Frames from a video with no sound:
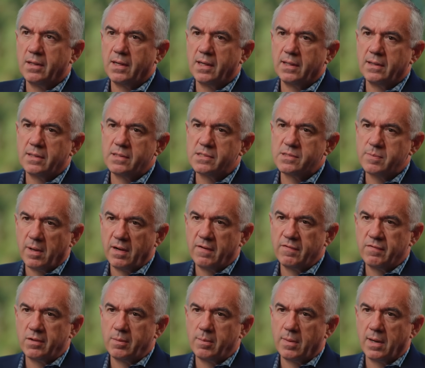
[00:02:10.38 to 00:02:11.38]
at the
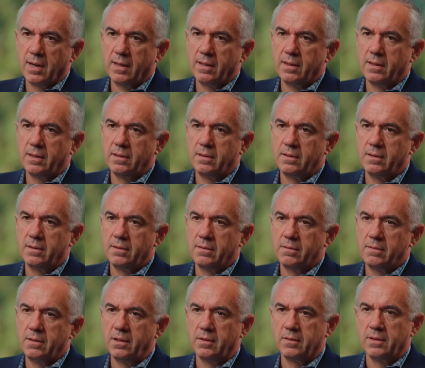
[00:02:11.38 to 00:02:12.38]
smartphone market in,
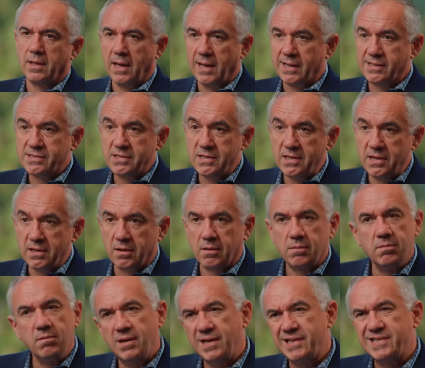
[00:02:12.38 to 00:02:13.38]
you know, the last year,
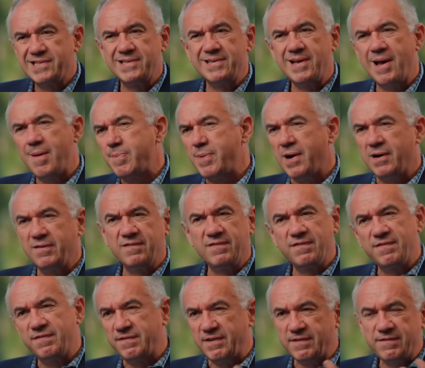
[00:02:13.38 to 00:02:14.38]
it's about
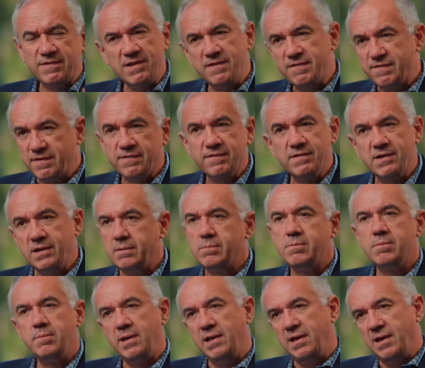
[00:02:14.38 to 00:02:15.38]
50-50,
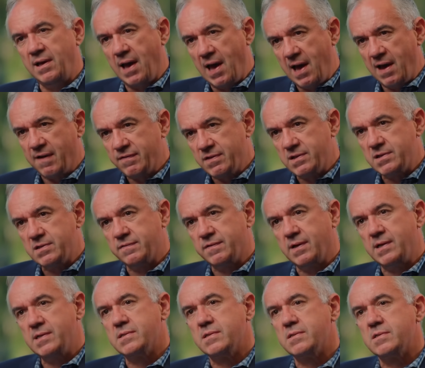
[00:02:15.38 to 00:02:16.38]
meaning half the
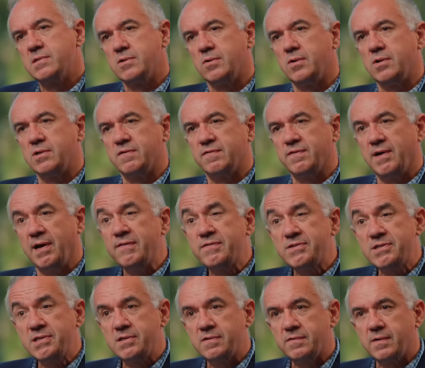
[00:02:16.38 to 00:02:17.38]
devices sold are
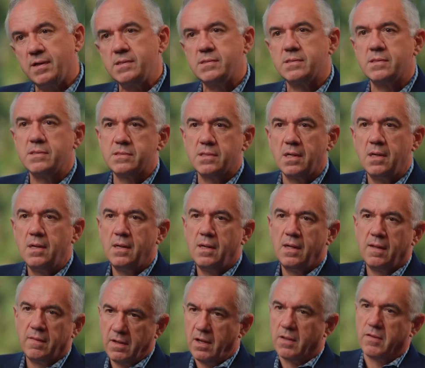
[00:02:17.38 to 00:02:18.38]
5G devices,
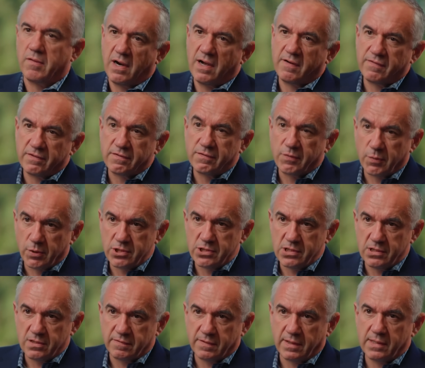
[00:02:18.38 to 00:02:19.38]
the other half are 4G
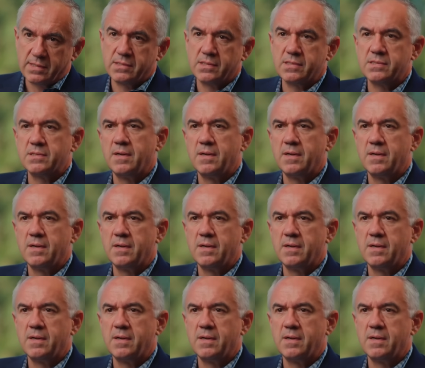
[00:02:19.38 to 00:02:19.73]
devices.